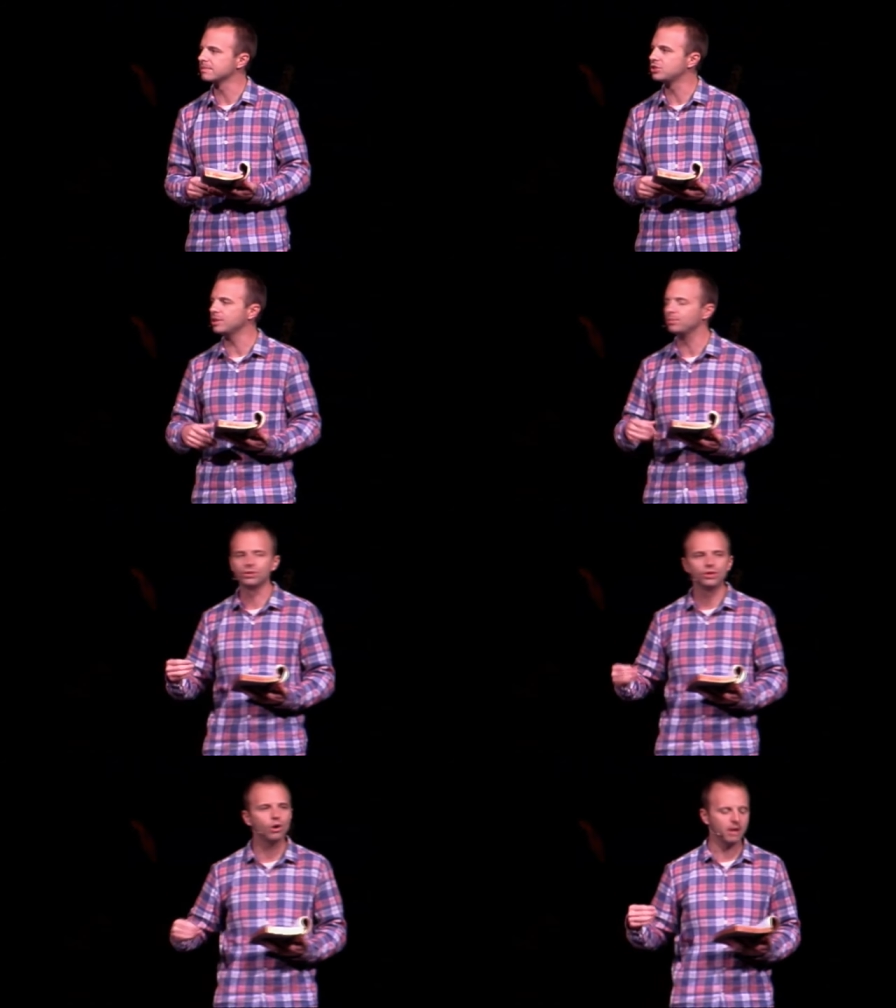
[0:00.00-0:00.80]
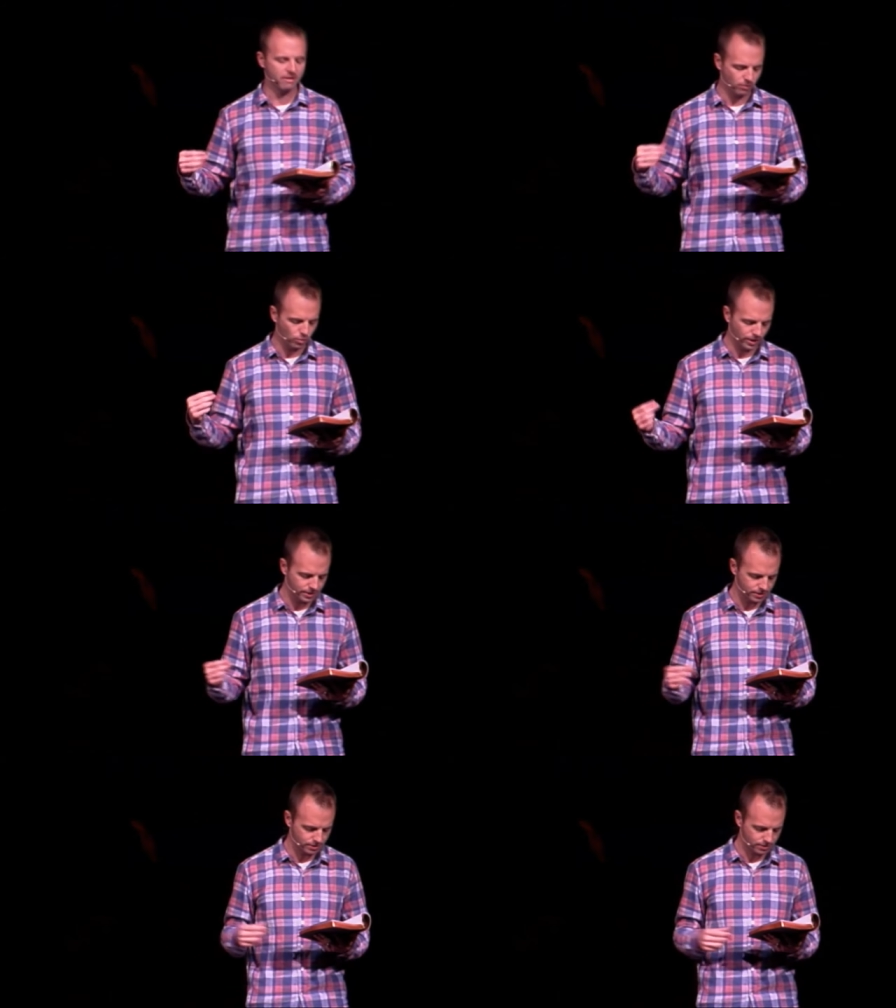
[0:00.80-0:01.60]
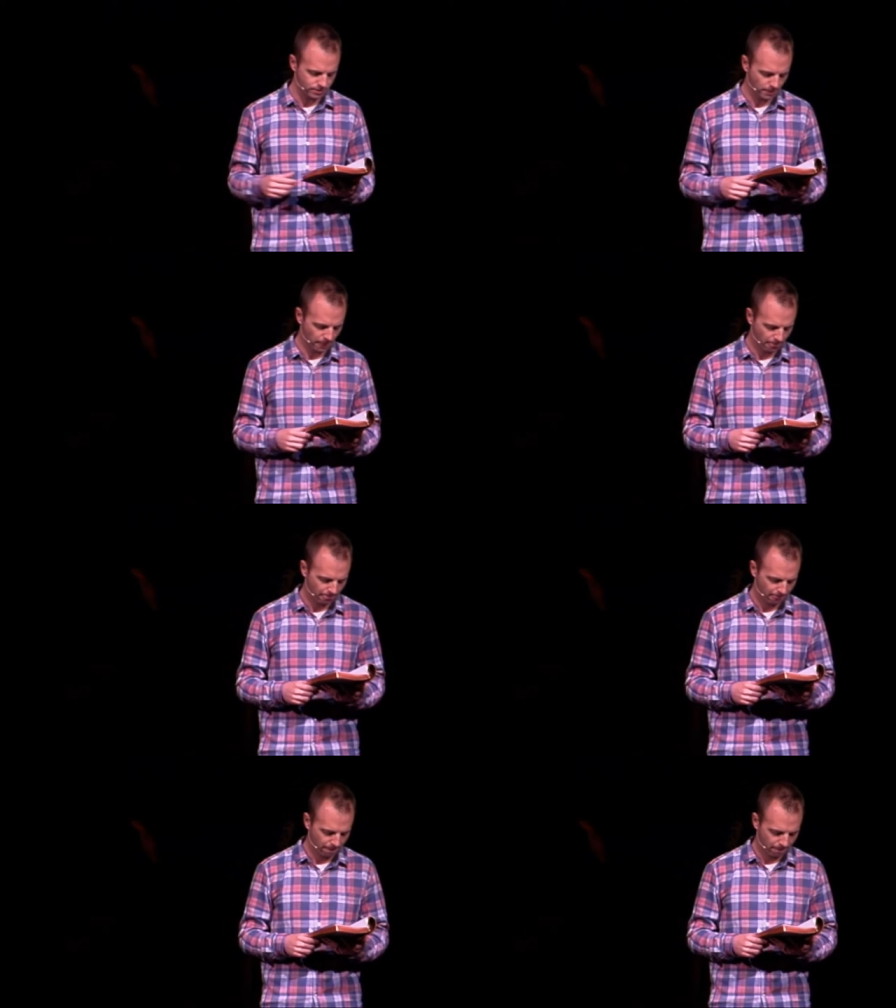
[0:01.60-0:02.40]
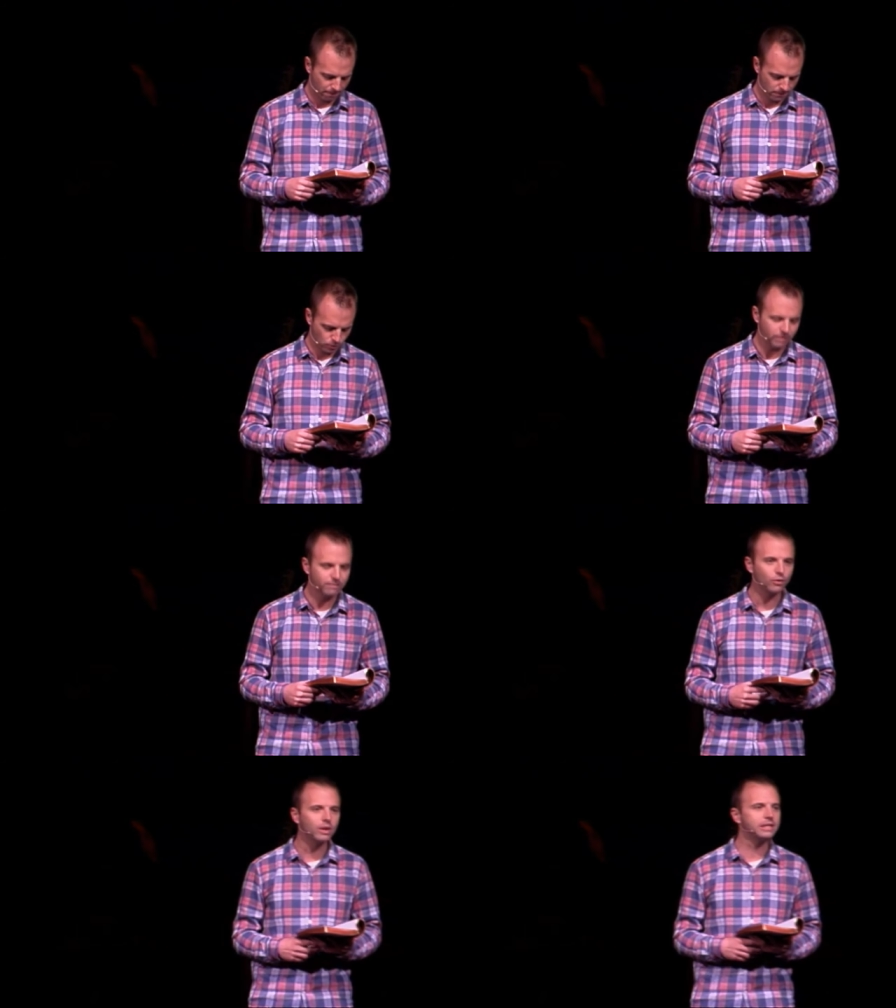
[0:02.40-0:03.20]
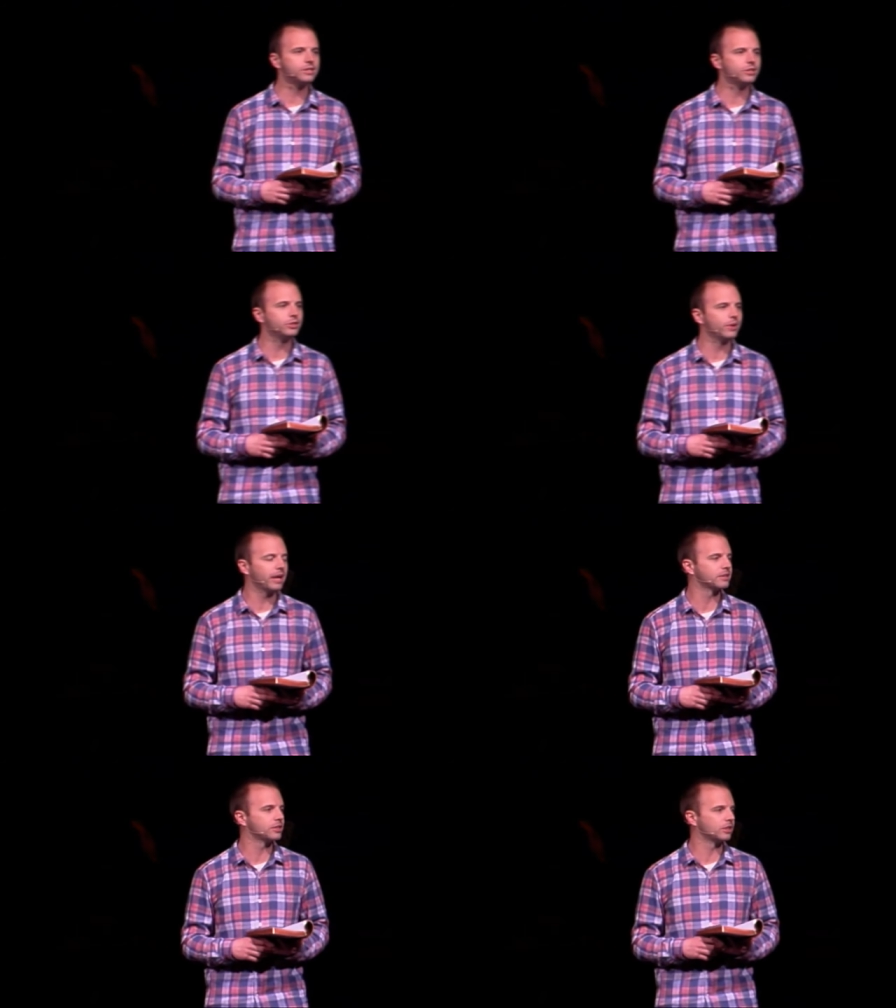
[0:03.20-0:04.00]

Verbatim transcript: My sheep will know my voice. What voice do you answer